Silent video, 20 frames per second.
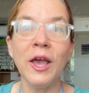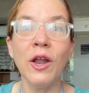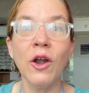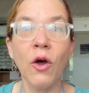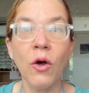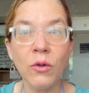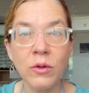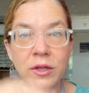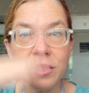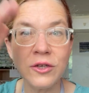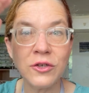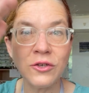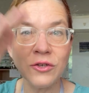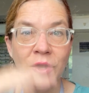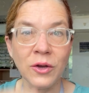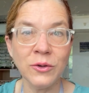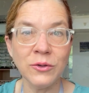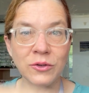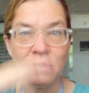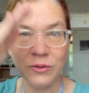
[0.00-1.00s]
it only
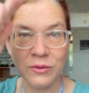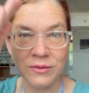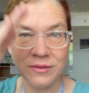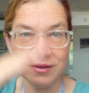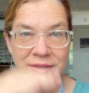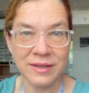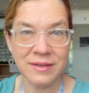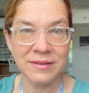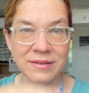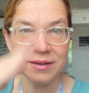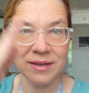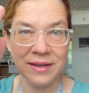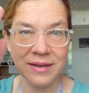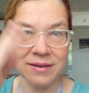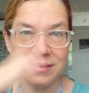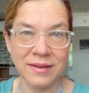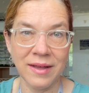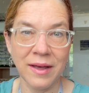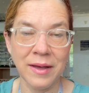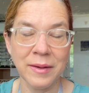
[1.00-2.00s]
shows you 60 at a
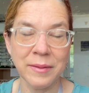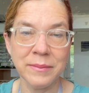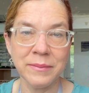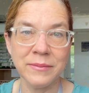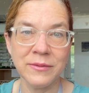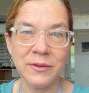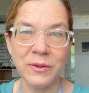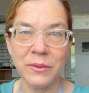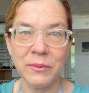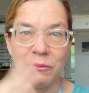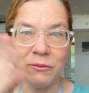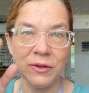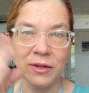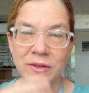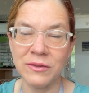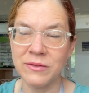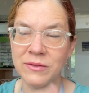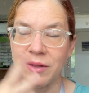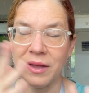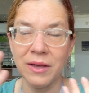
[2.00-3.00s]
time. So
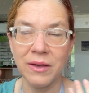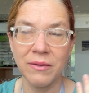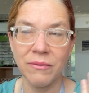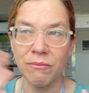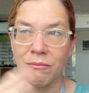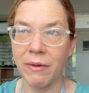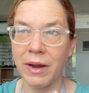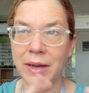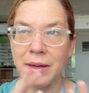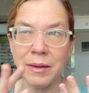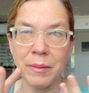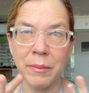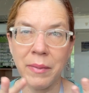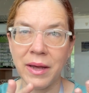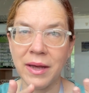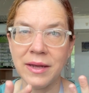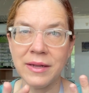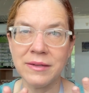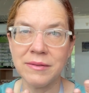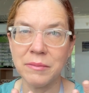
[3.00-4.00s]
it's like
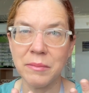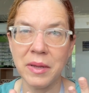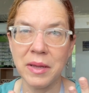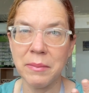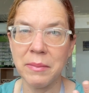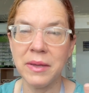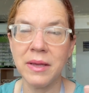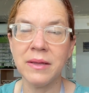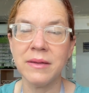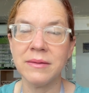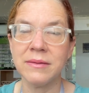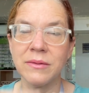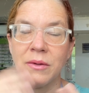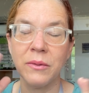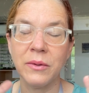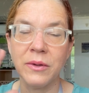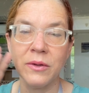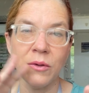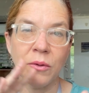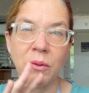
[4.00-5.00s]
randomized maybe.
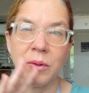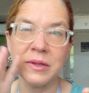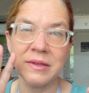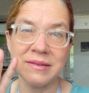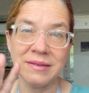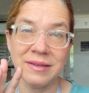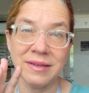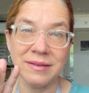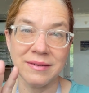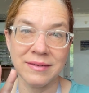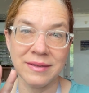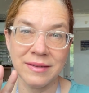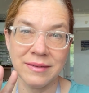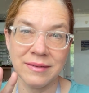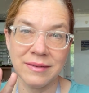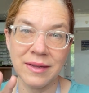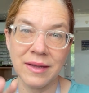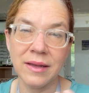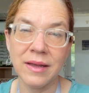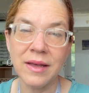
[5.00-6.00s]
So you only see
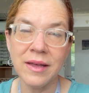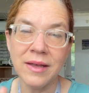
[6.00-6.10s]
60.